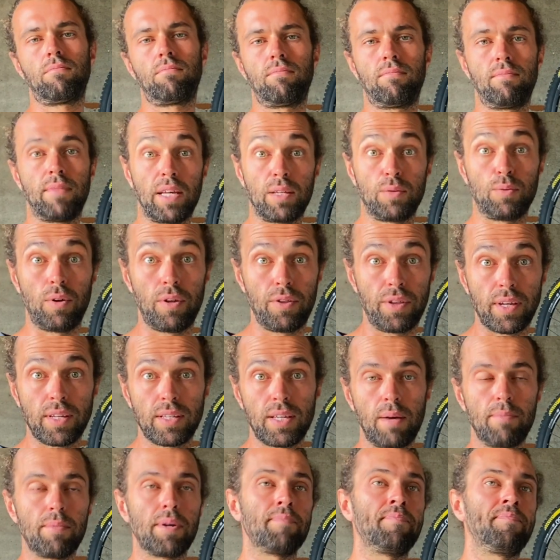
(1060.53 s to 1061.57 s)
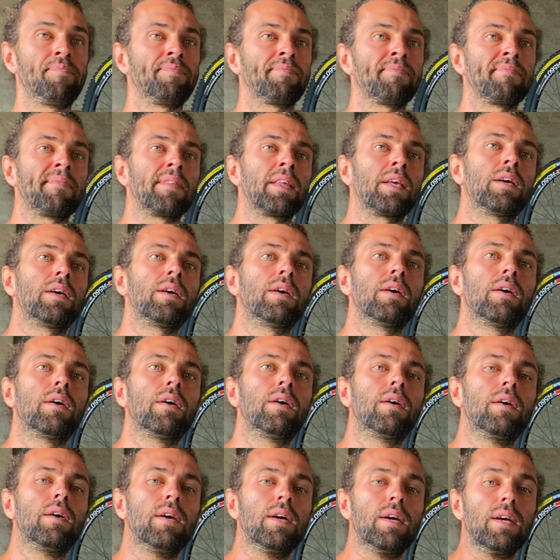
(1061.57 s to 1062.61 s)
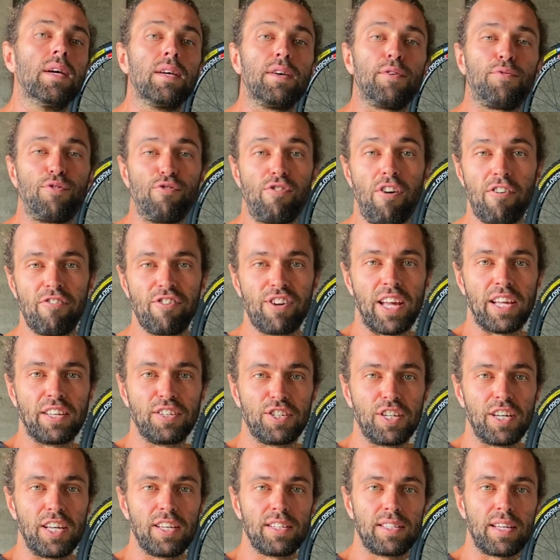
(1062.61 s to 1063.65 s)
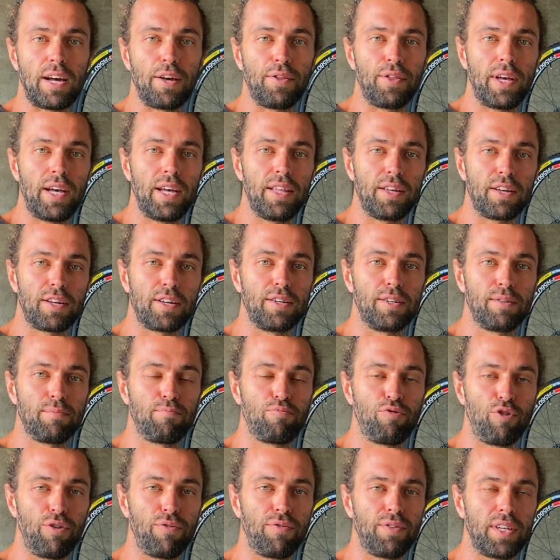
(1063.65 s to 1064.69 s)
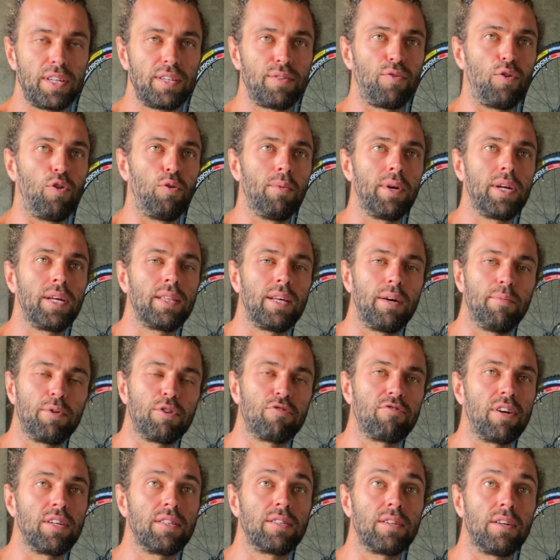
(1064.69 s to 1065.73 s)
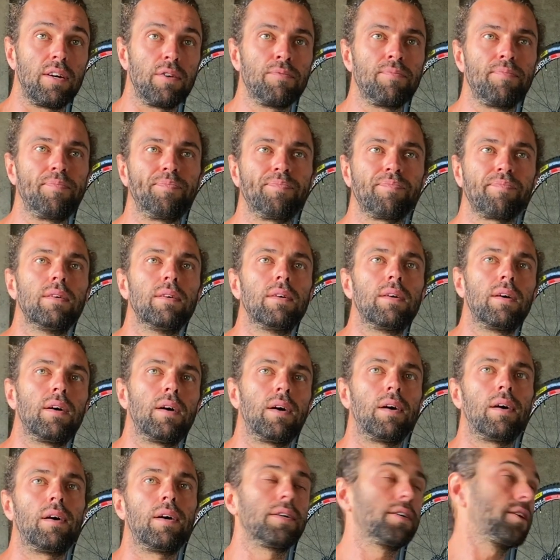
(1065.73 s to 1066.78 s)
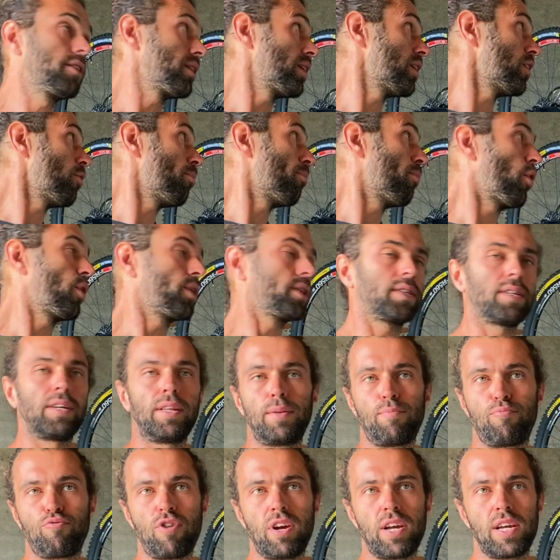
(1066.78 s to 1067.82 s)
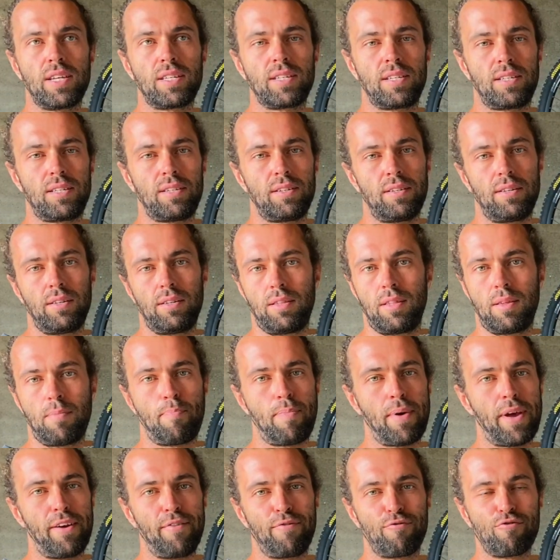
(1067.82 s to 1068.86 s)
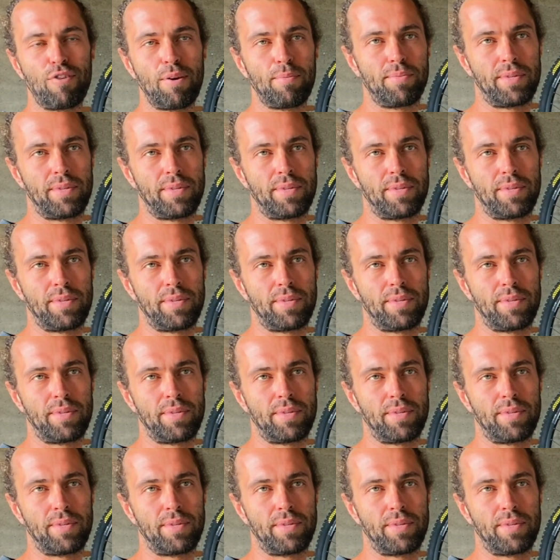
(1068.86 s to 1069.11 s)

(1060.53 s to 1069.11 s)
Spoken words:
that's what I think is happening. If there are any engineers out there that can prove this for me, that'd be great to know. Another little point on the brakes, the bit of grip